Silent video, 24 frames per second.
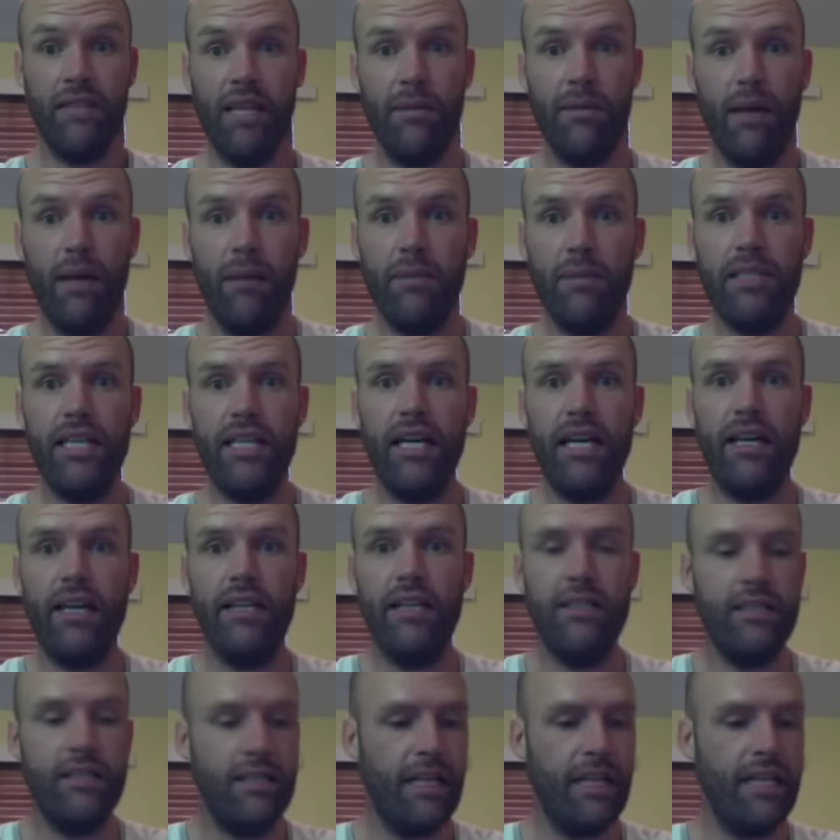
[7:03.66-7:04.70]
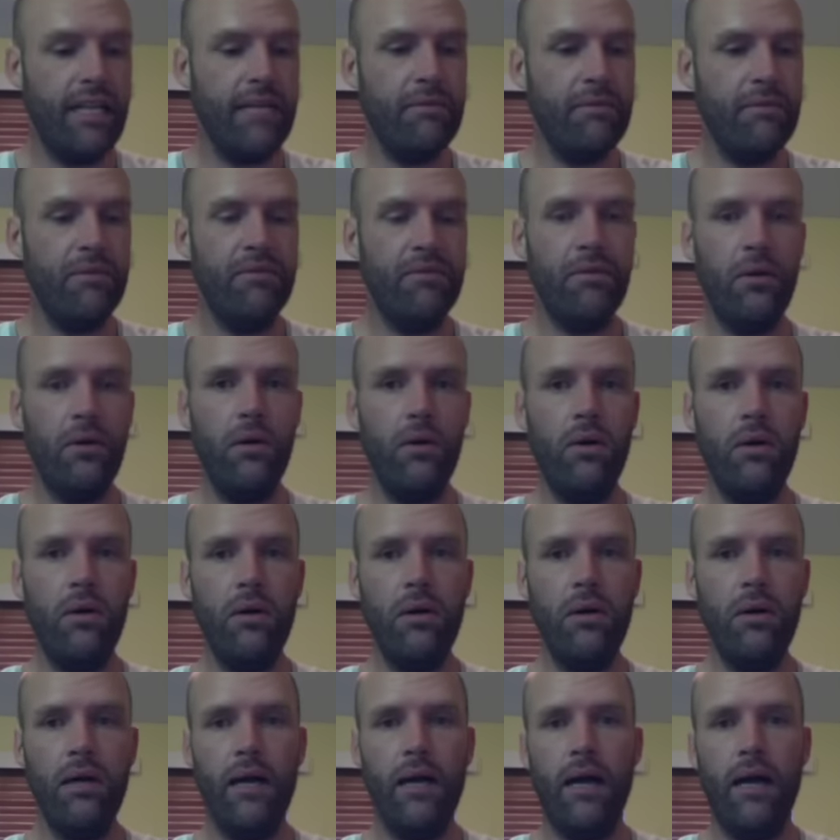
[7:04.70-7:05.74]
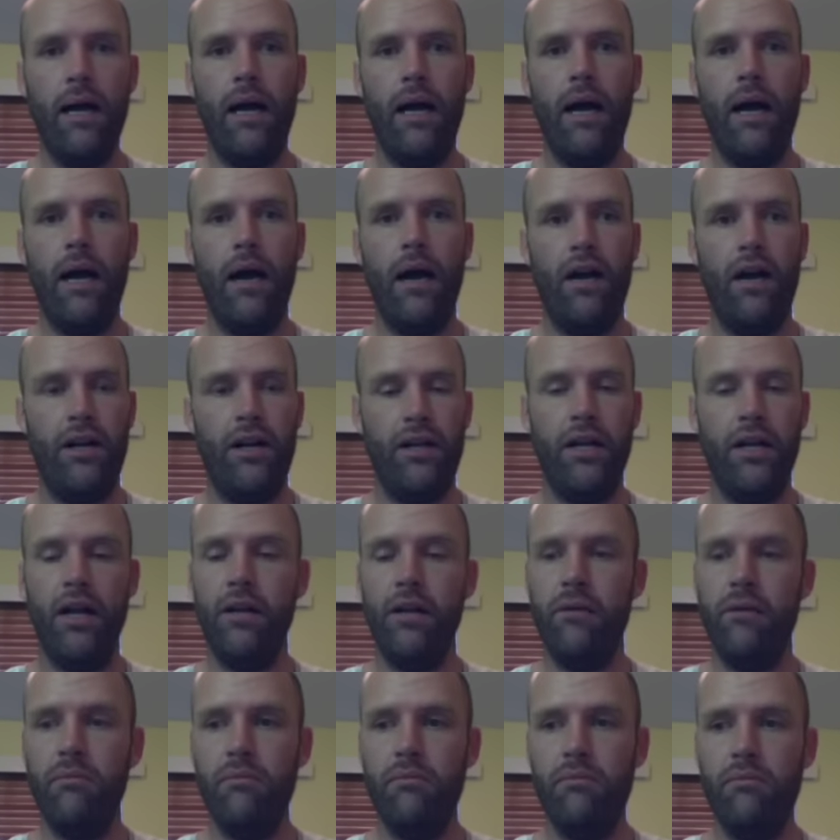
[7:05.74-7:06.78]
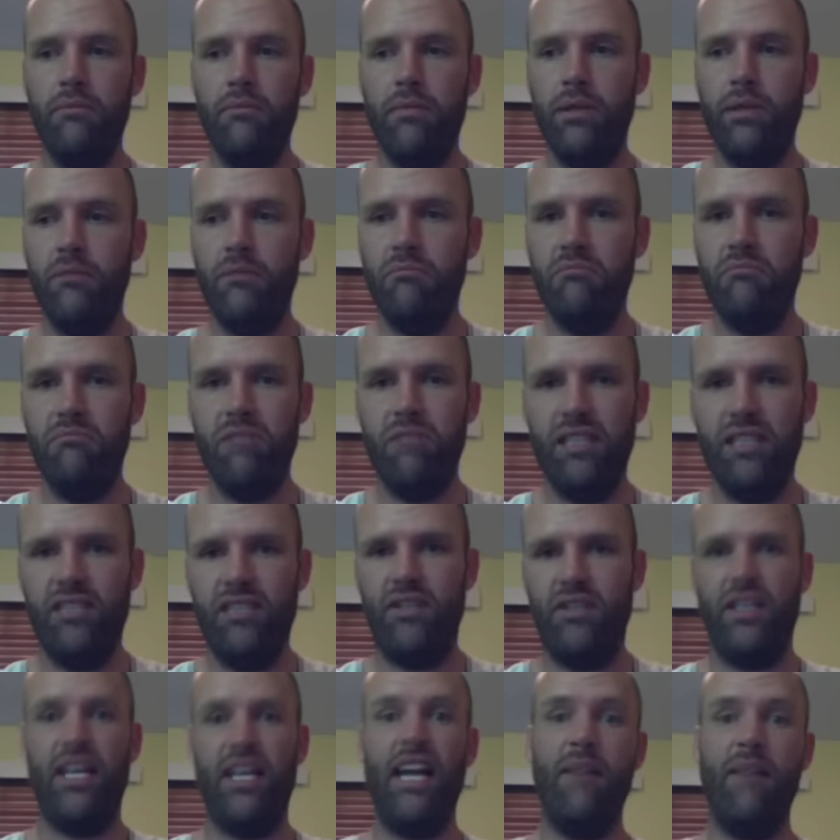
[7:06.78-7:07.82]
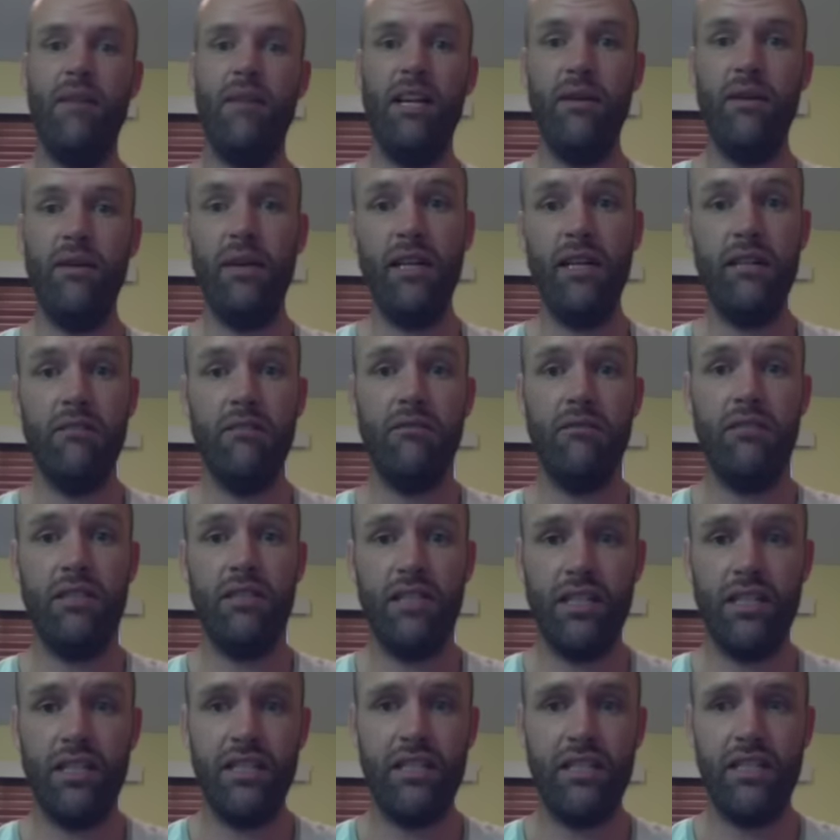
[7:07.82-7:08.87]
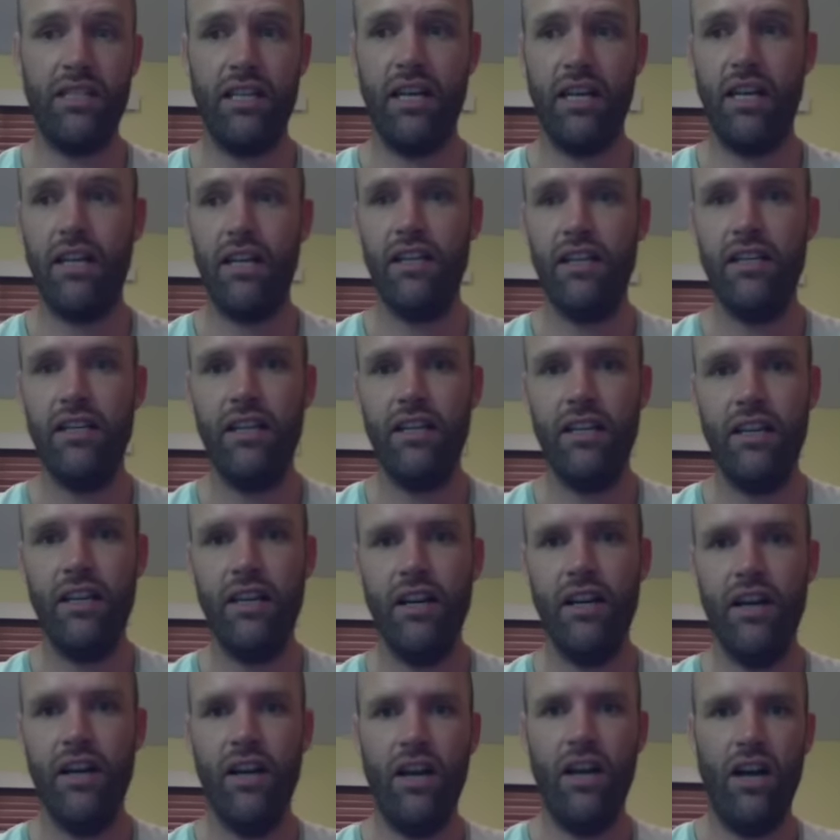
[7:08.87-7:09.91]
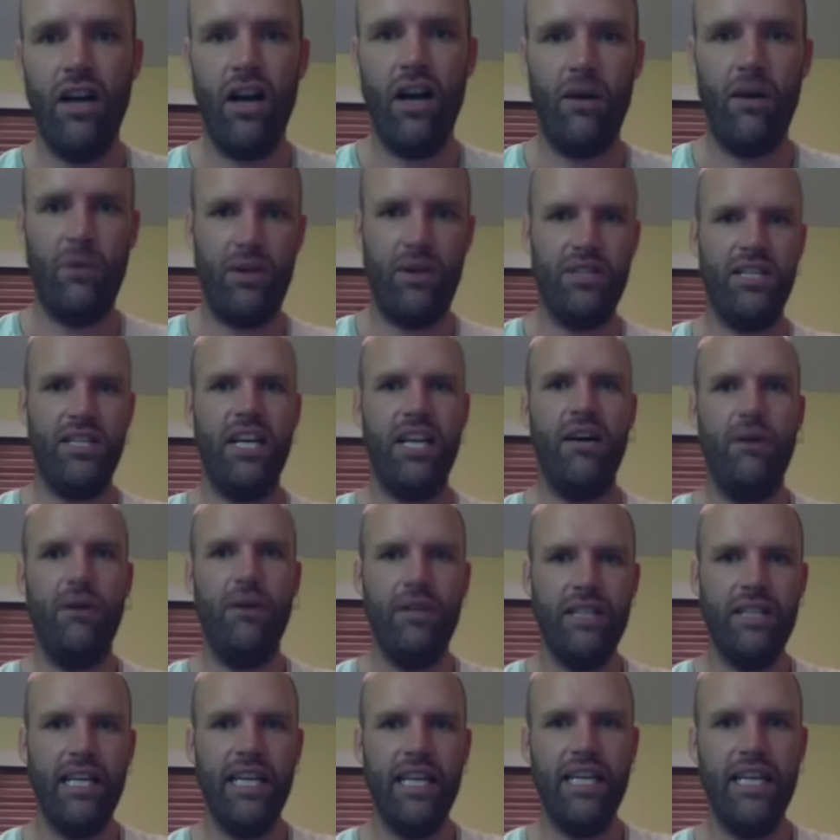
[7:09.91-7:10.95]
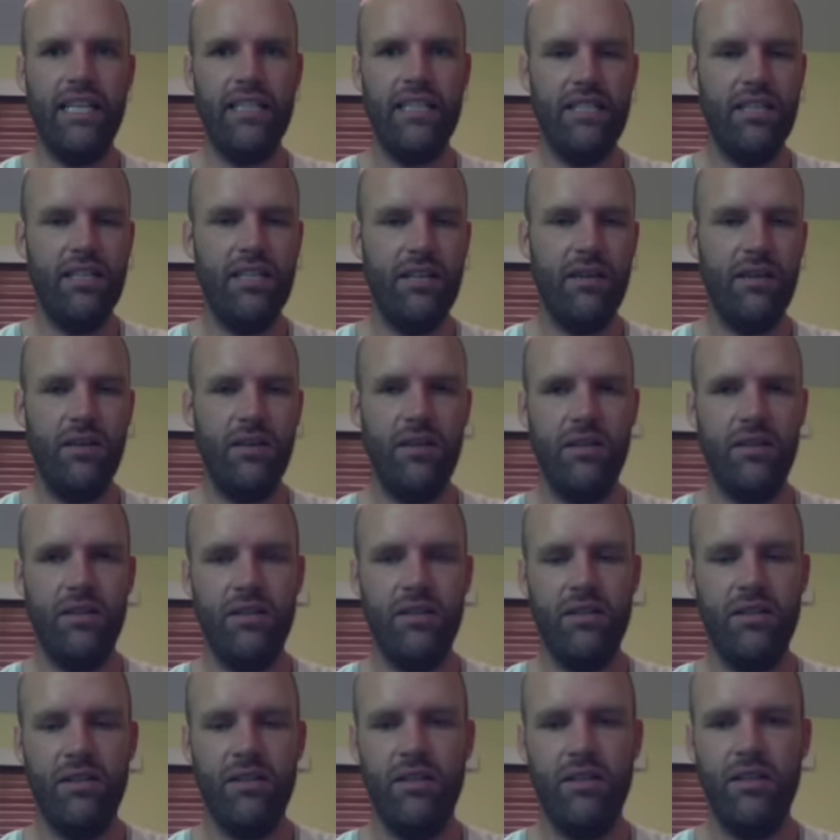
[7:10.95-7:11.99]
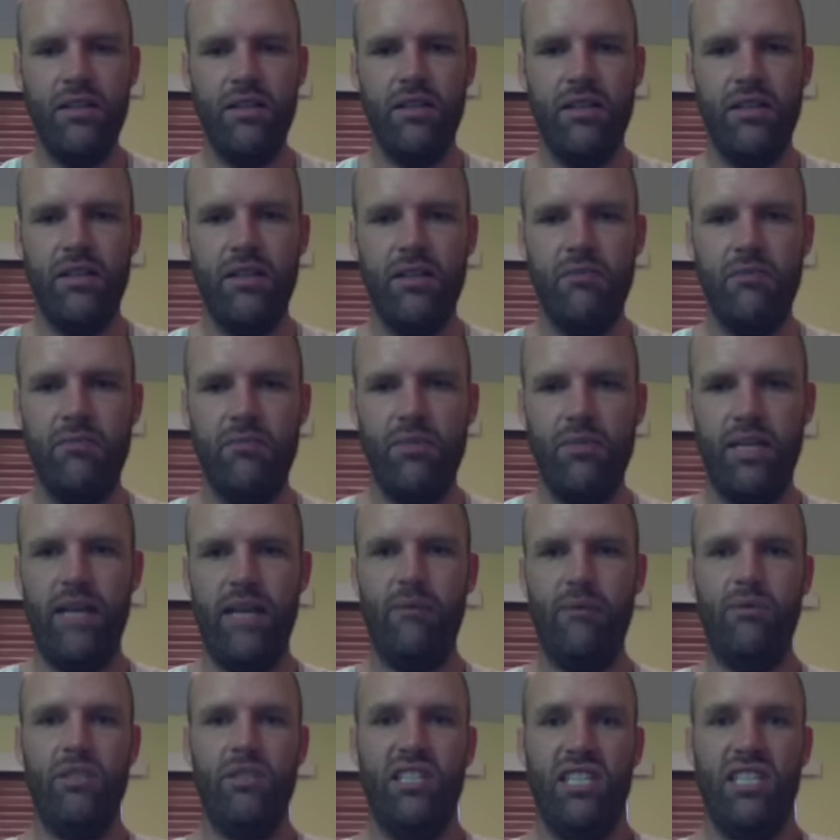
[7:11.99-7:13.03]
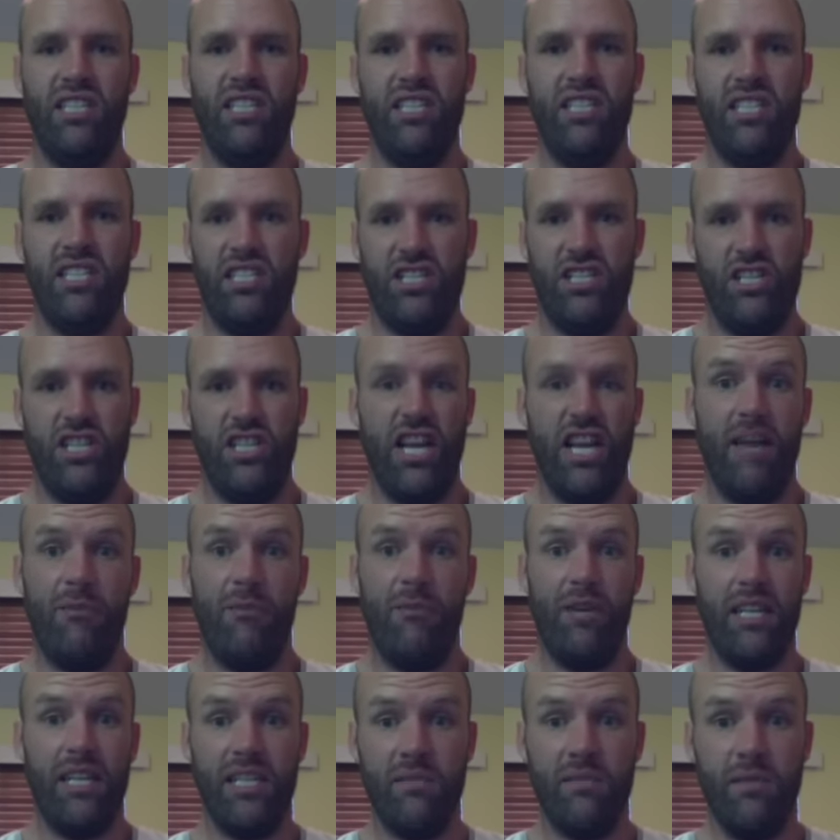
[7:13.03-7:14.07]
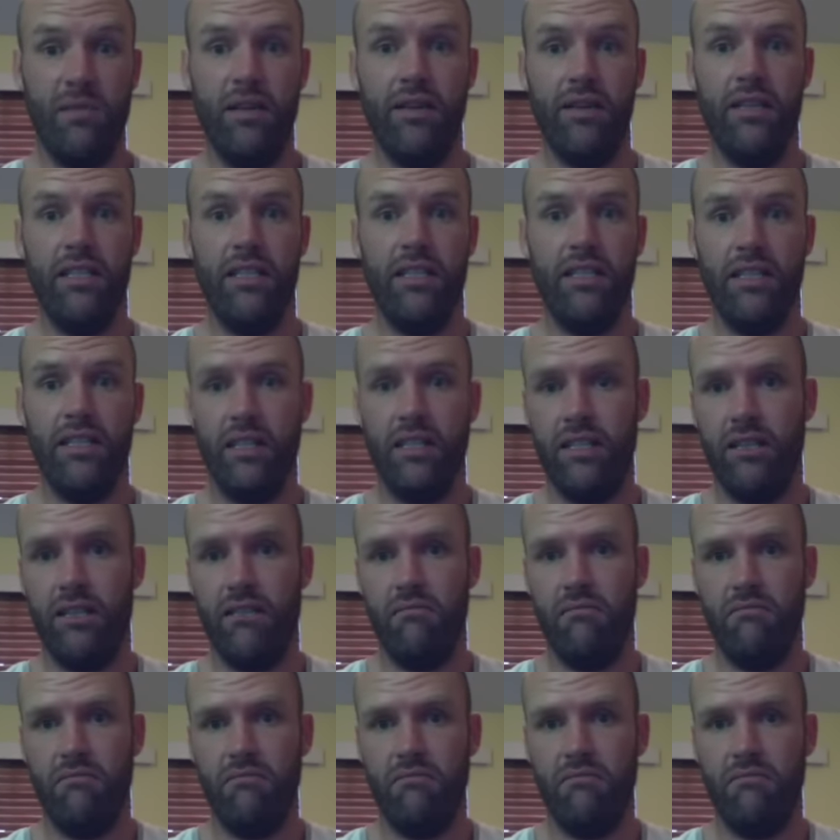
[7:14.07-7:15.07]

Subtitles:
about potatoes than they did before. I don't know, but that's not the aim anyway. It's just I wanted to go on there to be able to just share my experience and